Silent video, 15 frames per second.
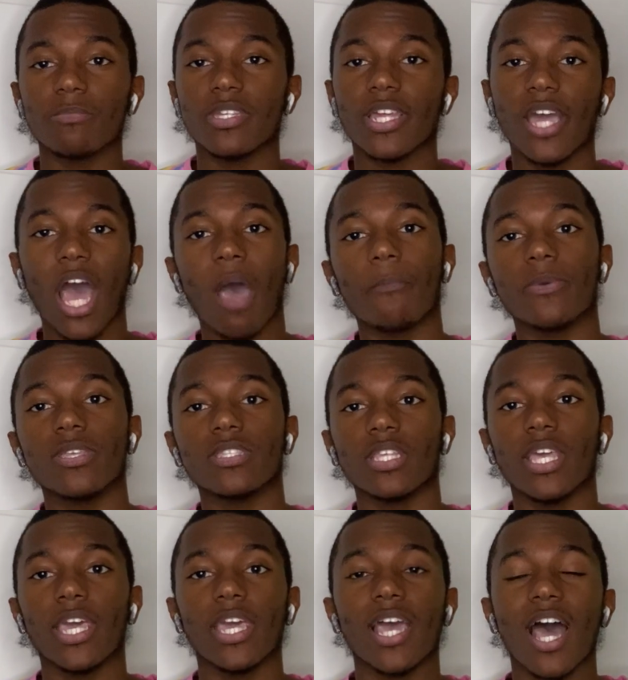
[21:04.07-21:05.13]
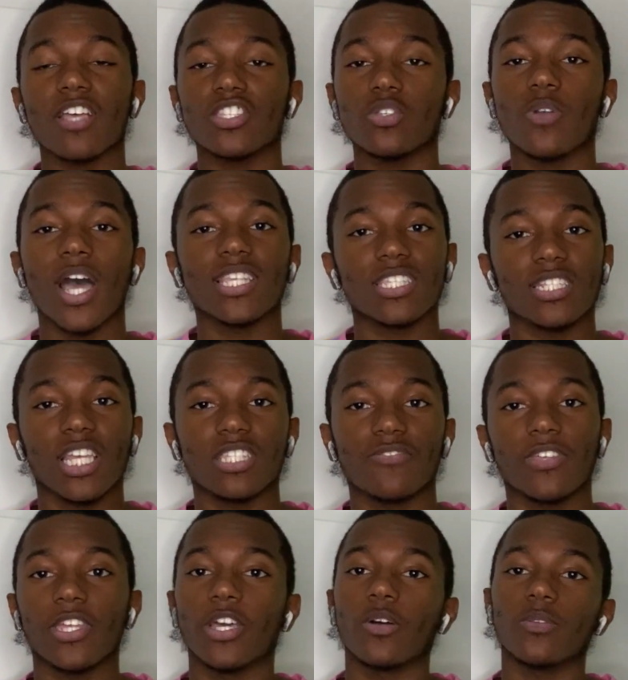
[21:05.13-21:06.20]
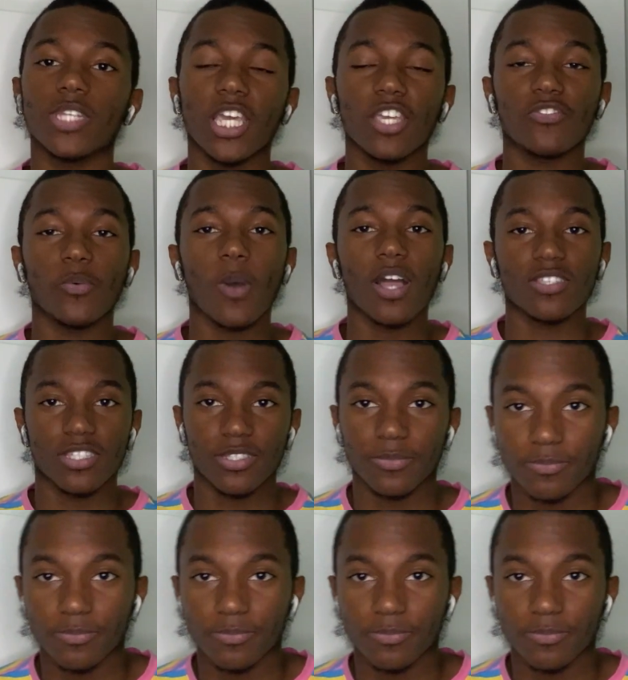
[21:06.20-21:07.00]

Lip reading: in the comments, and I'll see you guys in the next video. Thank you for watching.